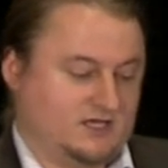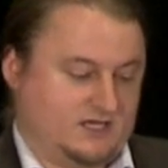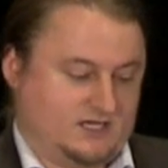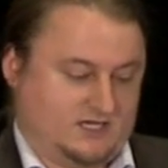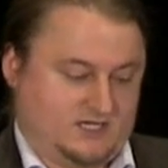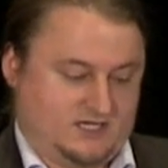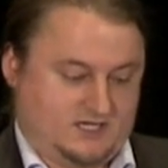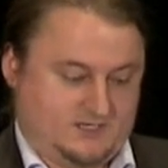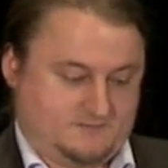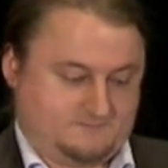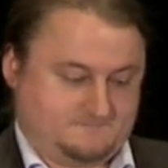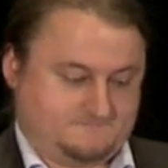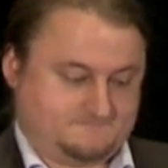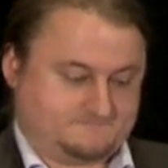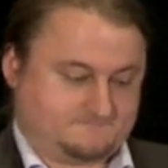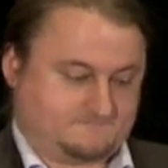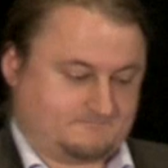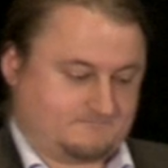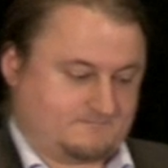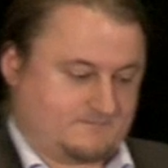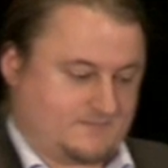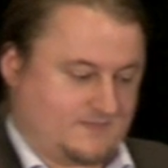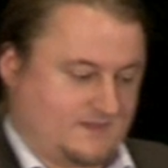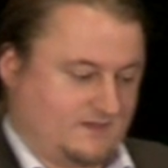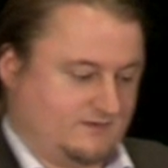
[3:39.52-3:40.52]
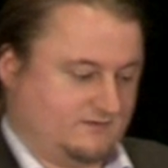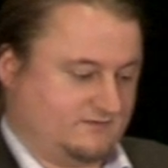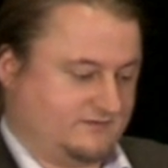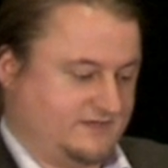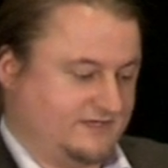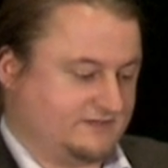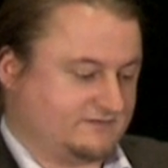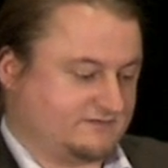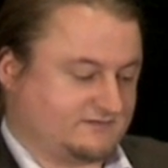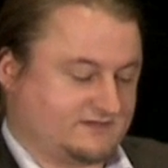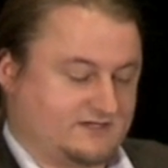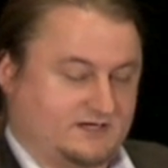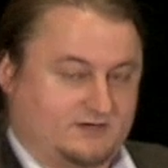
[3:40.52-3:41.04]
Um,
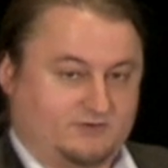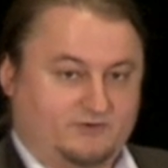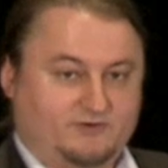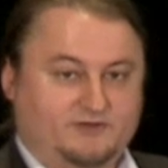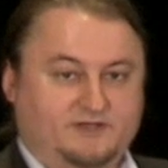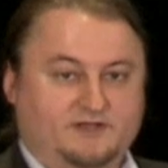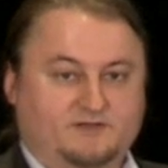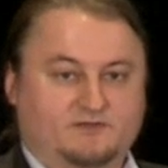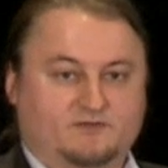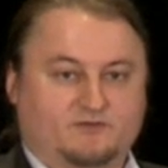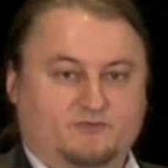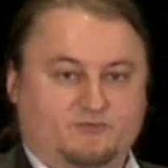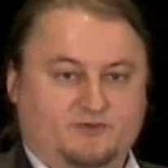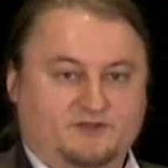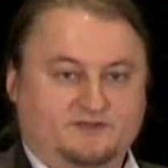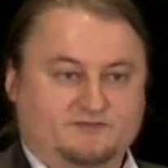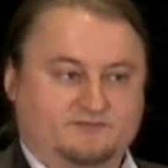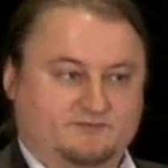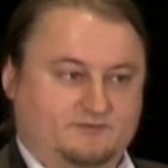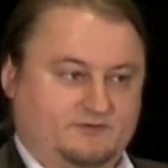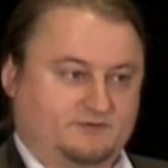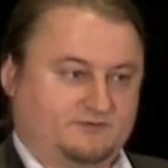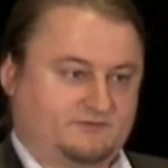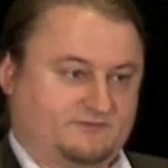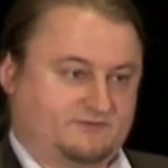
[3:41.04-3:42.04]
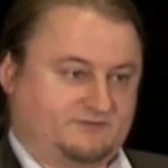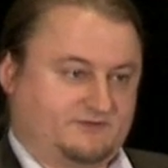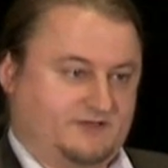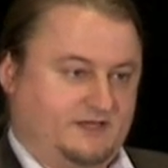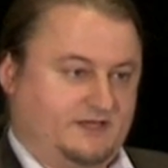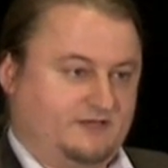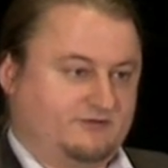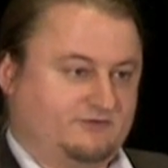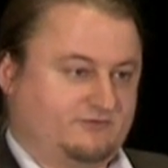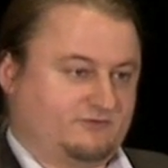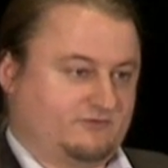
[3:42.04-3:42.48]
that's currently in the research stage.